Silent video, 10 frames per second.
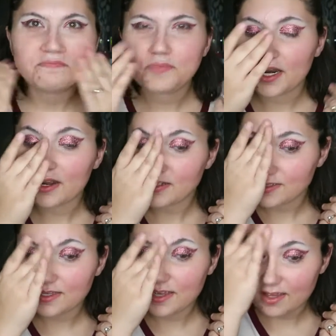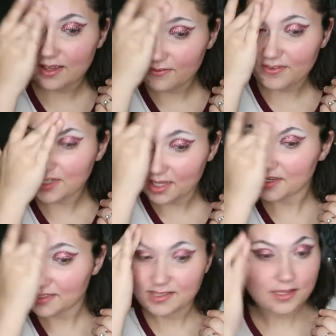But honestly, if it
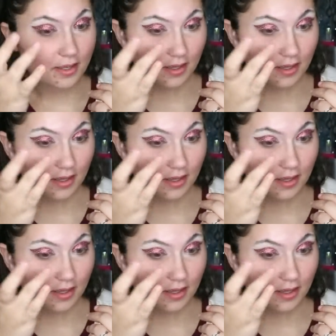does,